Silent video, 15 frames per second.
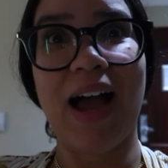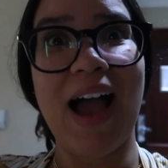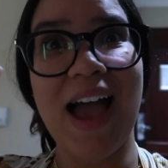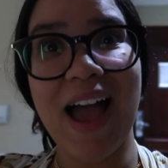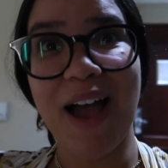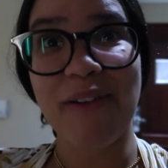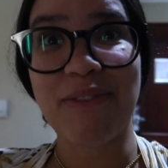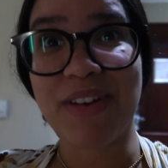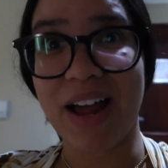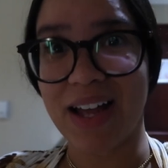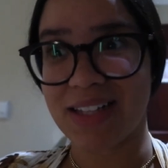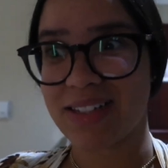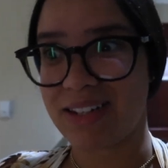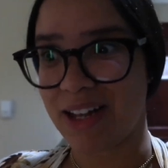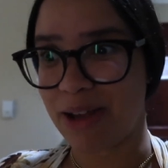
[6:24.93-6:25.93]
I have
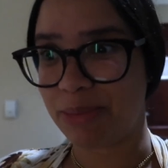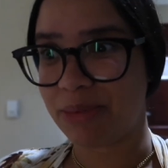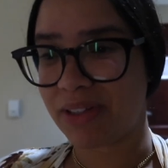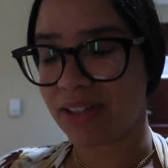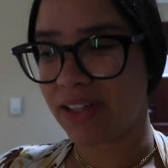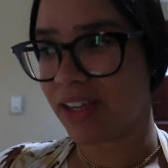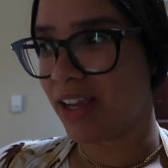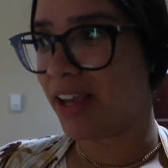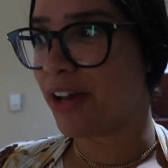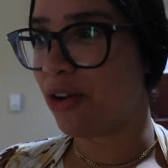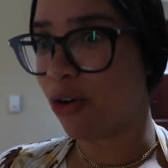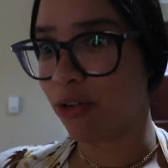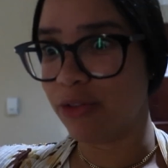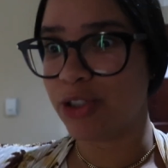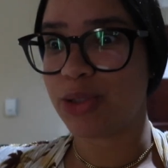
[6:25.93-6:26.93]
not slept
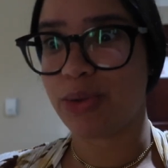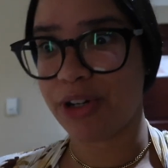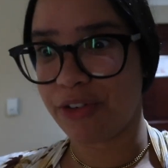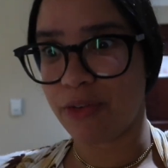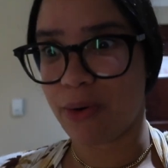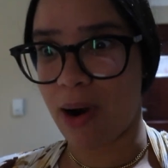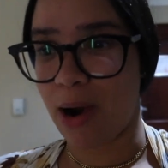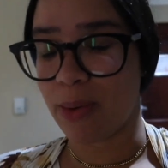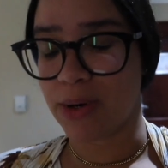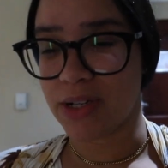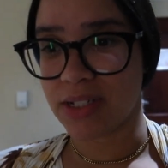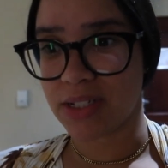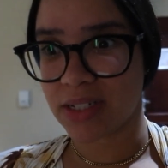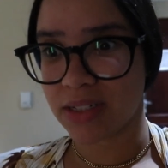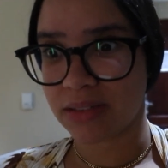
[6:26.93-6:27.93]
in over 24 hours.